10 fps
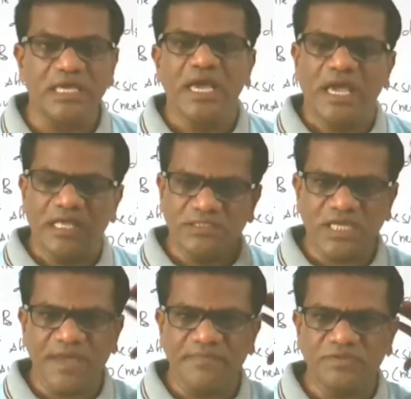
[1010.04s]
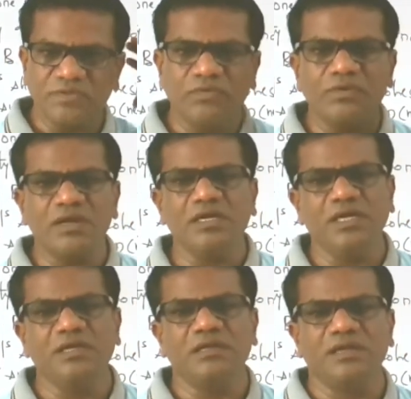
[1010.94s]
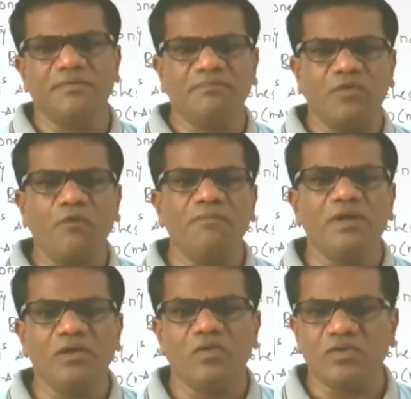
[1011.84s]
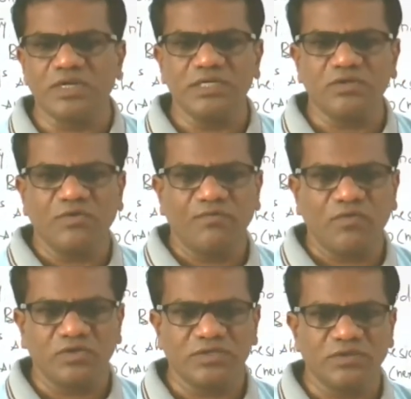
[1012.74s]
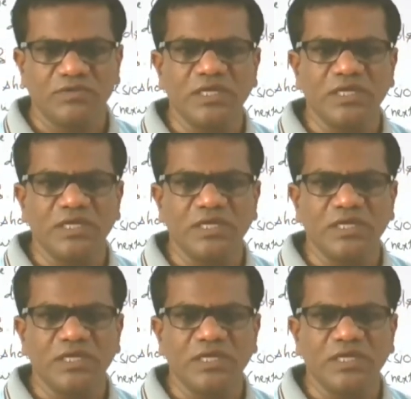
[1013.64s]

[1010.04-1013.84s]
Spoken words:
enzymes work in a proper quantity of water.